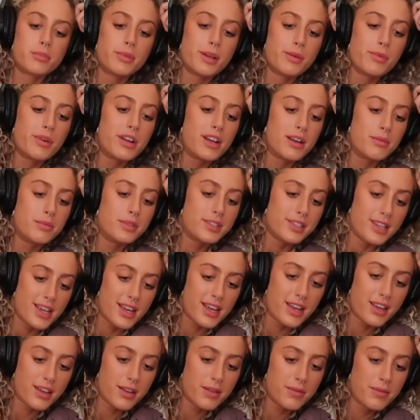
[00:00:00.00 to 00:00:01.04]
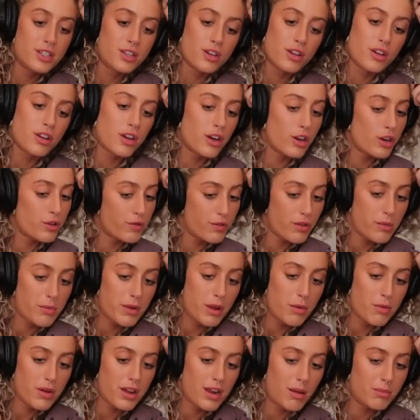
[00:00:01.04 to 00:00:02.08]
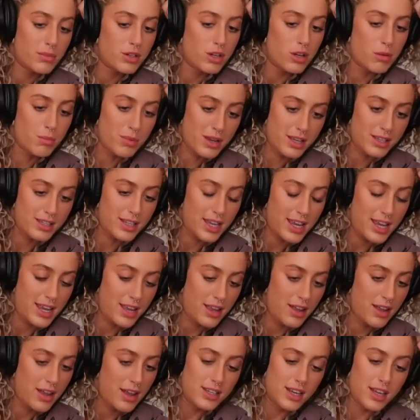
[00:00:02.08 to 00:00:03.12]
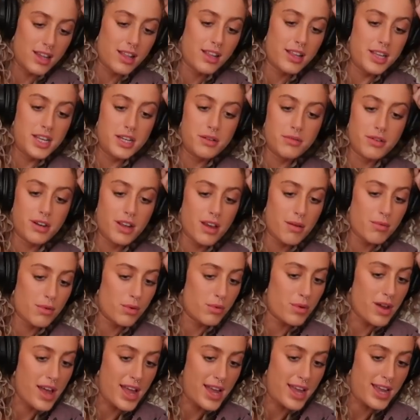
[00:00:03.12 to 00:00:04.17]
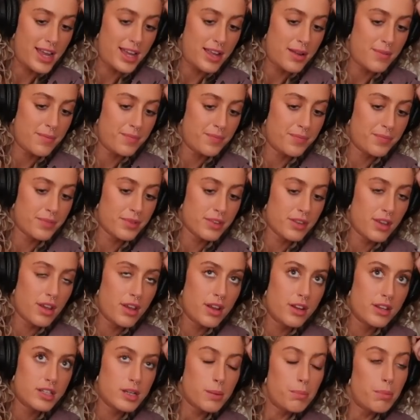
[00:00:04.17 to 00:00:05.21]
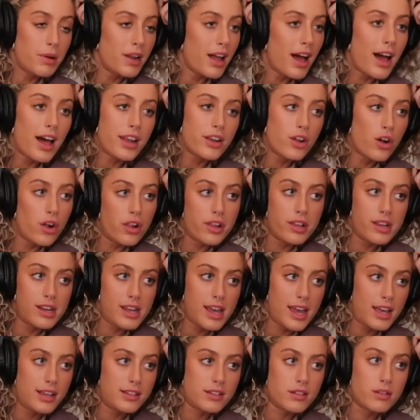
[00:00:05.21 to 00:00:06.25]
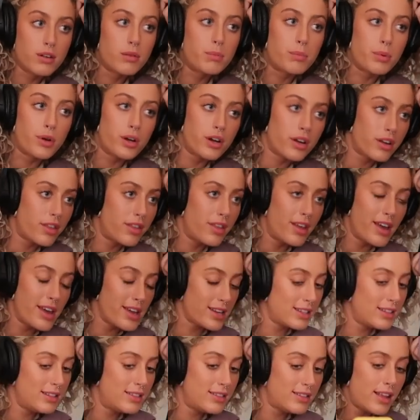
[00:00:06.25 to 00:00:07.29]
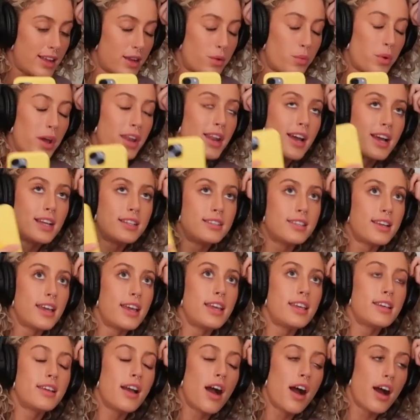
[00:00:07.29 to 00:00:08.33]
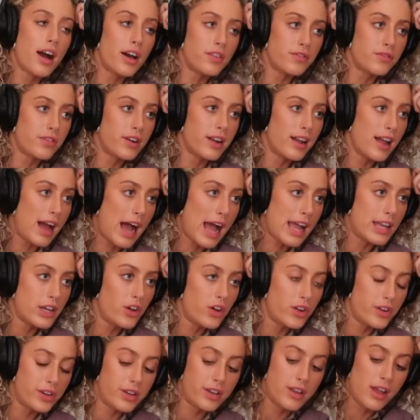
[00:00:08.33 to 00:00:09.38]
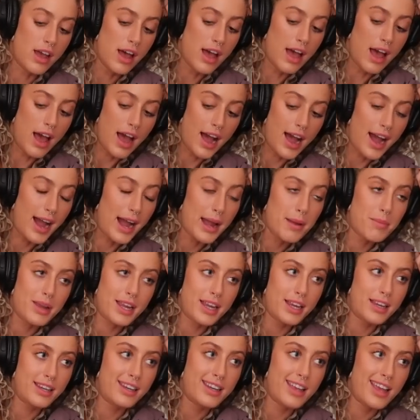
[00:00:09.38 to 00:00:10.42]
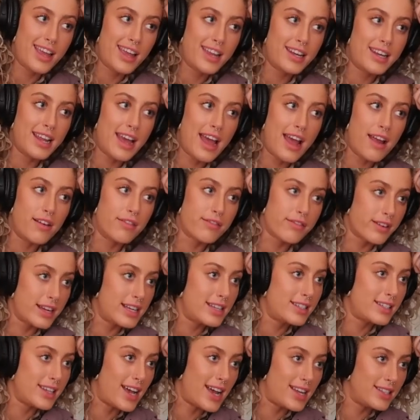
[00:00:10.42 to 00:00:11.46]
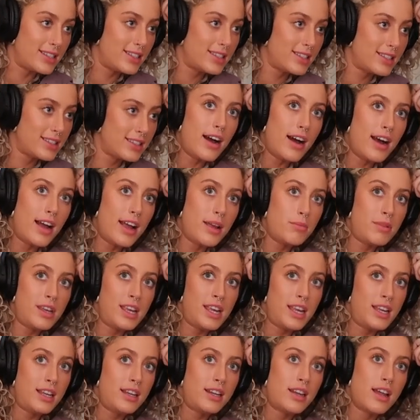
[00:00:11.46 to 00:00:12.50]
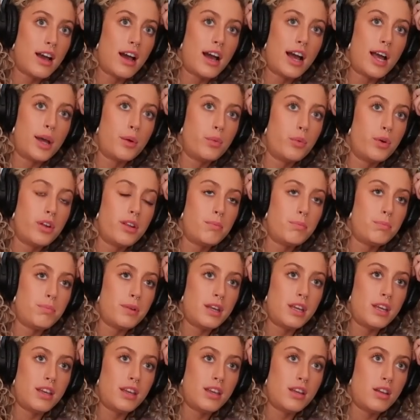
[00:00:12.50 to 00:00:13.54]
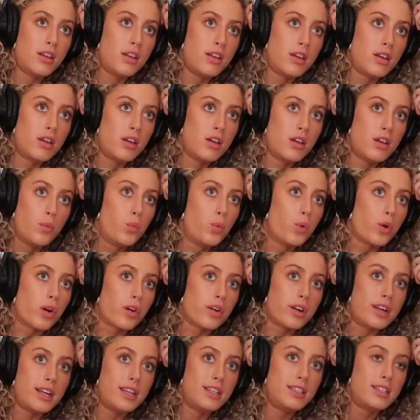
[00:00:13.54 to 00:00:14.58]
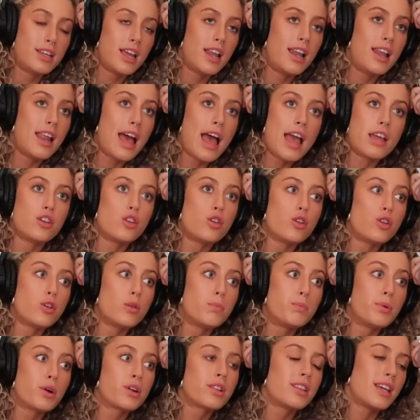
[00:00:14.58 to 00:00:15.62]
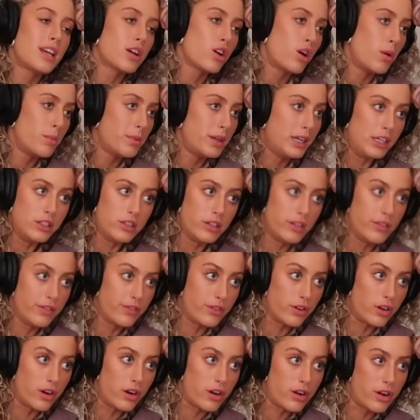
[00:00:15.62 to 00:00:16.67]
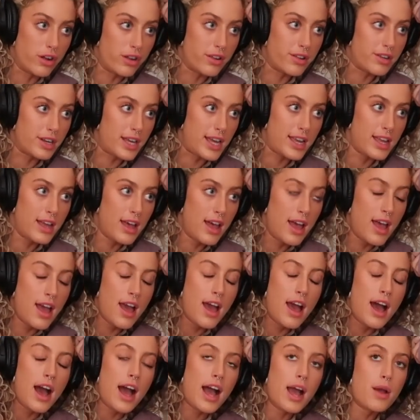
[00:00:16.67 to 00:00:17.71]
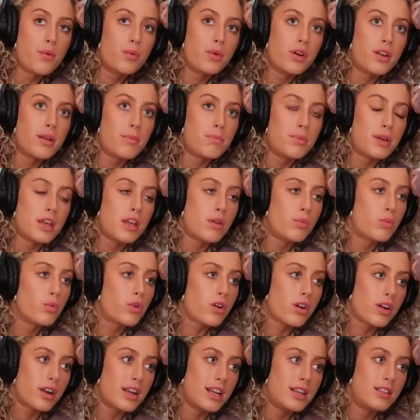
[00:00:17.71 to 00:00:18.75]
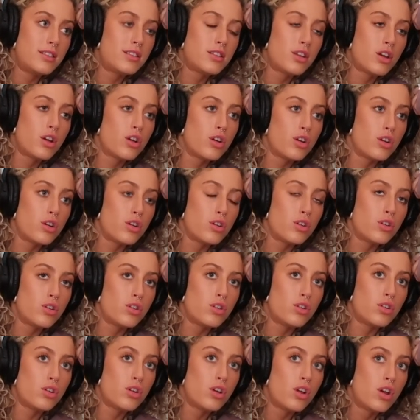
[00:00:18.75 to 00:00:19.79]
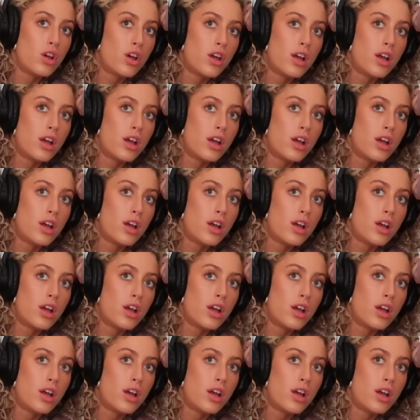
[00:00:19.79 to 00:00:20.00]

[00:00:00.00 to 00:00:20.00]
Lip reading: me when I'm sick, to cook for me when I'm too busy, to clean when I'm away, to plan holidays or book things. Like when I say can rely on, I mean in every sense. I mean, I wouldn't be worried to let you book the accommodation for our holiday. I wouldn't be worried to